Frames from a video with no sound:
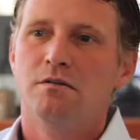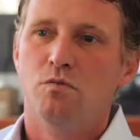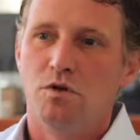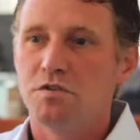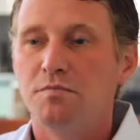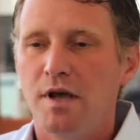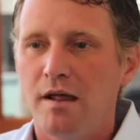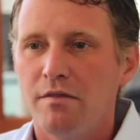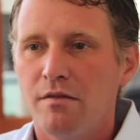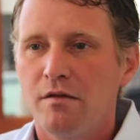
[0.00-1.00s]
Will
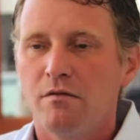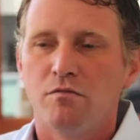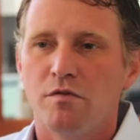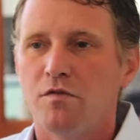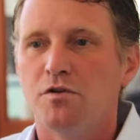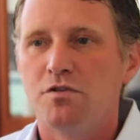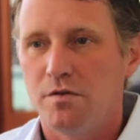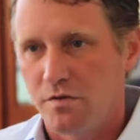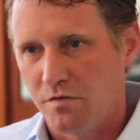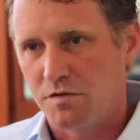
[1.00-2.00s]
Smith, referred to
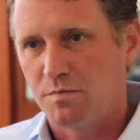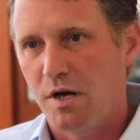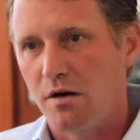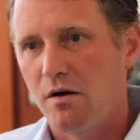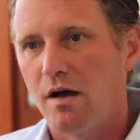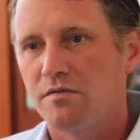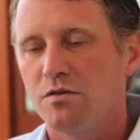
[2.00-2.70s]
in the first paragraph.